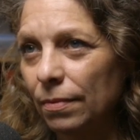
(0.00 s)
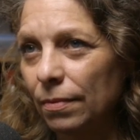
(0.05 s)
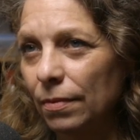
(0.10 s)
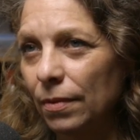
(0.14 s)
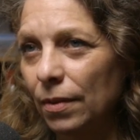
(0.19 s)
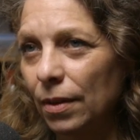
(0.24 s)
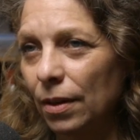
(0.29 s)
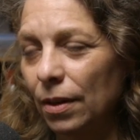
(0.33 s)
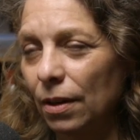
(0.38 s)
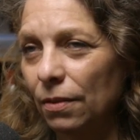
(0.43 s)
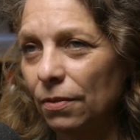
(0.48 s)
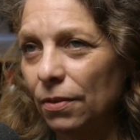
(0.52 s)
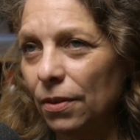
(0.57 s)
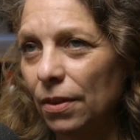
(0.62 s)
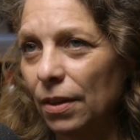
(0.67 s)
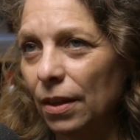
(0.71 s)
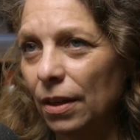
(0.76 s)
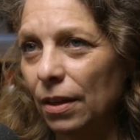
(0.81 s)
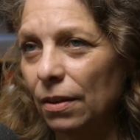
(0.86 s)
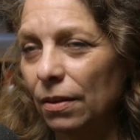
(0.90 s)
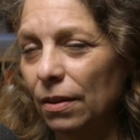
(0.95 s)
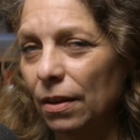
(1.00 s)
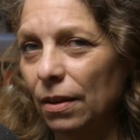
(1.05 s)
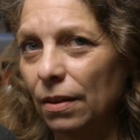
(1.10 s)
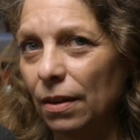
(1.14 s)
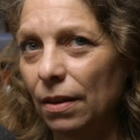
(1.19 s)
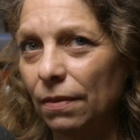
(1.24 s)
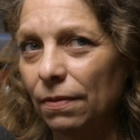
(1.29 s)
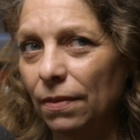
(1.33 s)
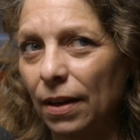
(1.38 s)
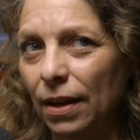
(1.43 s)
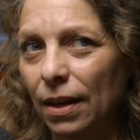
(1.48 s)
You know,
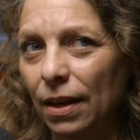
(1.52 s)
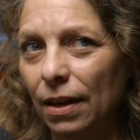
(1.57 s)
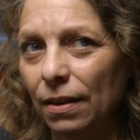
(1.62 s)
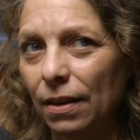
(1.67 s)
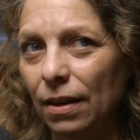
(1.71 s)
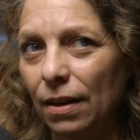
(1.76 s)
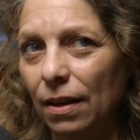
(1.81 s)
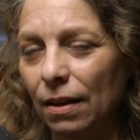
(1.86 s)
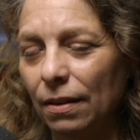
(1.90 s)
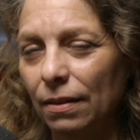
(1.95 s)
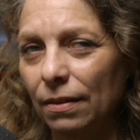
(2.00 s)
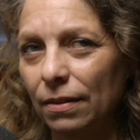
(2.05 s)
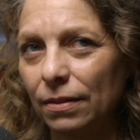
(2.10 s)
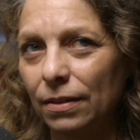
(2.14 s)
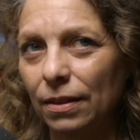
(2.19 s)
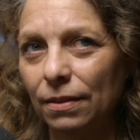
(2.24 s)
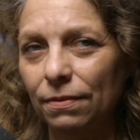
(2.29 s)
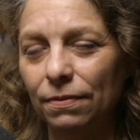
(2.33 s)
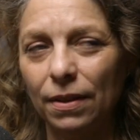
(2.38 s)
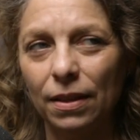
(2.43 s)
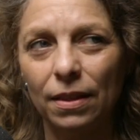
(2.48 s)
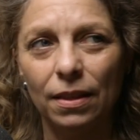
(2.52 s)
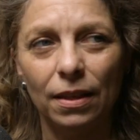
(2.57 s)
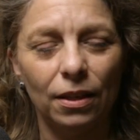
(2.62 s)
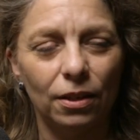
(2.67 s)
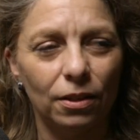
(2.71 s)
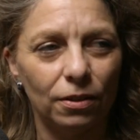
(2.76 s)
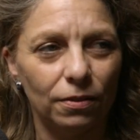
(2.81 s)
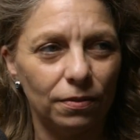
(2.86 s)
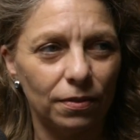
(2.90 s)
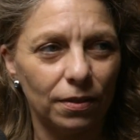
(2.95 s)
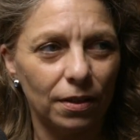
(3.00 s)
if I
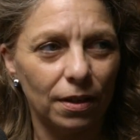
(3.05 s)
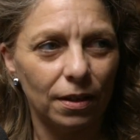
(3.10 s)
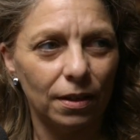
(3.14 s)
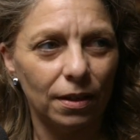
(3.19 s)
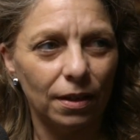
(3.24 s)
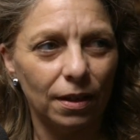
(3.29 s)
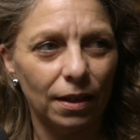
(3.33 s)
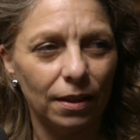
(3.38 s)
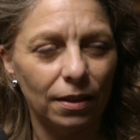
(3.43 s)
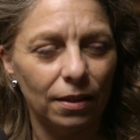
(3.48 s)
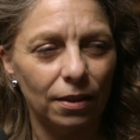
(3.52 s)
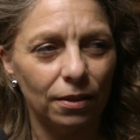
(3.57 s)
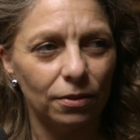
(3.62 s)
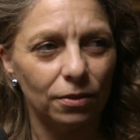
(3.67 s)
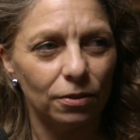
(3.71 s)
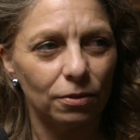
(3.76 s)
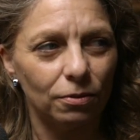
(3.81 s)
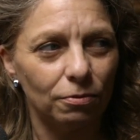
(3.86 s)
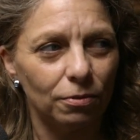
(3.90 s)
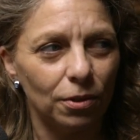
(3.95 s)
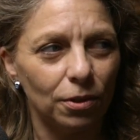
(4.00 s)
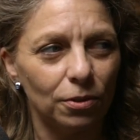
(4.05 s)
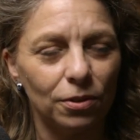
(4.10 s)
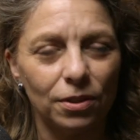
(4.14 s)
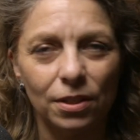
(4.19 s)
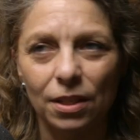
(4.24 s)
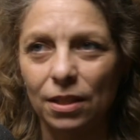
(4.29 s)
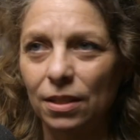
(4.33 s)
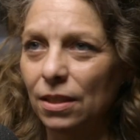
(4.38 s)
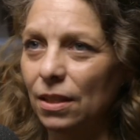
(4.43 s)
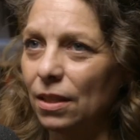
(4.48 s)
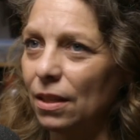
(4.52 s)
think of kind of like those
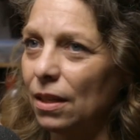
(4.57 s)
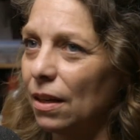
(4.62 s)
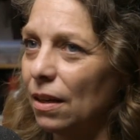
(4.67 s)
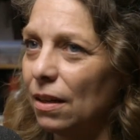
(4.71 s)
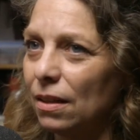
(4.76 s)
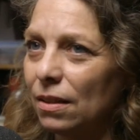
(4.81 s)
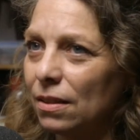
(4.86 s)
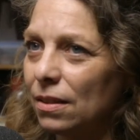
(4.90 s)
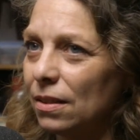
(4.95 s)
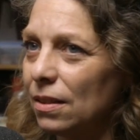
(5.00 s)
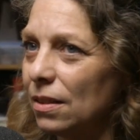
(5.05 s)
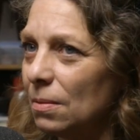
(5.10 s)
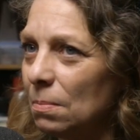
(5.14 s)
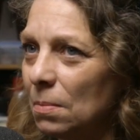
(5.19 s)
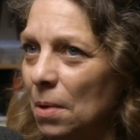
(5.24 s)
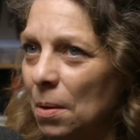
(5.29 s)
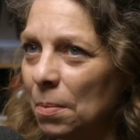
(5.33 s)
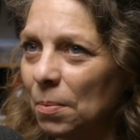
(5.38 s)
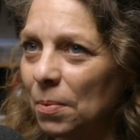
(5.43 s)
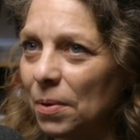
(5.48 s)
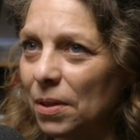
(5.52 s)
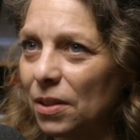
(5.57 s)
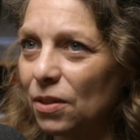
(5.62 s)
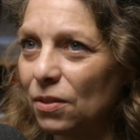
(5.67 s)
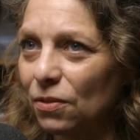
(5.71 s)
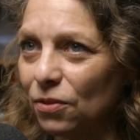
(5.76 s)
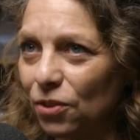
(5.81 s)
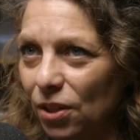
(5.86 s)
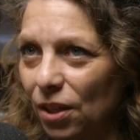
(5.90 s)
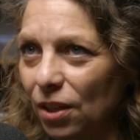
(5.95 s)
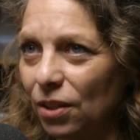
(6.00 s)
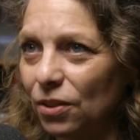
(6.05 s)
rose-tinted glasses memories of
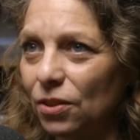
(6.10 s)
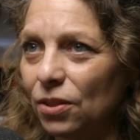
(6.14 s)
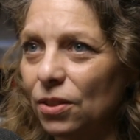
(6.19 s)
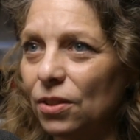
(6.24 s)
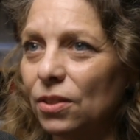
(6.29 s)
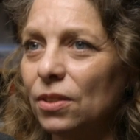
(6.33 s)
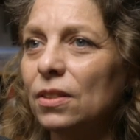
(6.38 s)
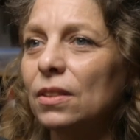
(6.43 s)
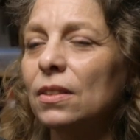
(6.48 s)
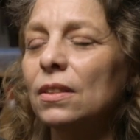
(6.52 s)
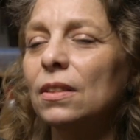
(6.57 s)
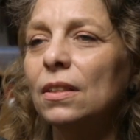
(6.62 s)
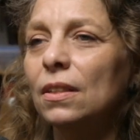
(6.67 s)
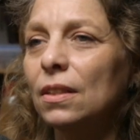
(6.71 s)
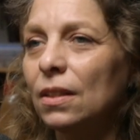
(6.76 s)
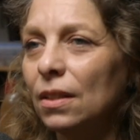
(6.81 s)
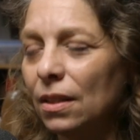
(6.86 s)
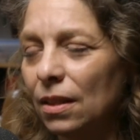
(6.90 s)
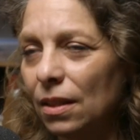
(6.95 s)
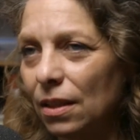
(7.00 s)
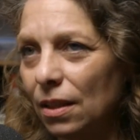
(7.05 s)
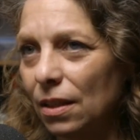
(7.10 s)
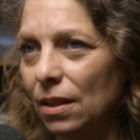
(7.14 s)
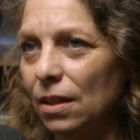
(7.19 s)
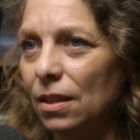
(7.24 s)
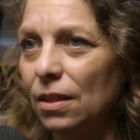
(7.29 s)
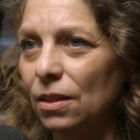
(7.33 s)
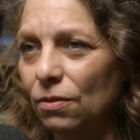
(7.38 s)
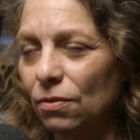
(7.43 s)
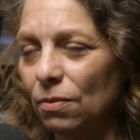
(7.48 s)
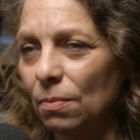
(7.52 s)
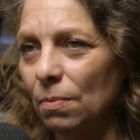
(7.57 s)
childhood,
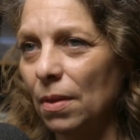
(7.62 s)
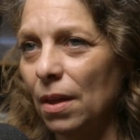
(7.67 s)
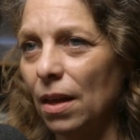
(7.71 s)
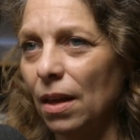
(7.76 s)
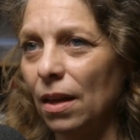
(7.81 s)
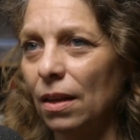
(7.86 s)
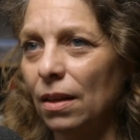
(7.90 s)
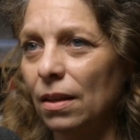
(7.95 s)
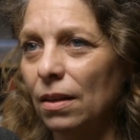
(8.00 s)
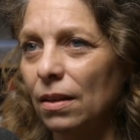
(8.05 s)
it's from there.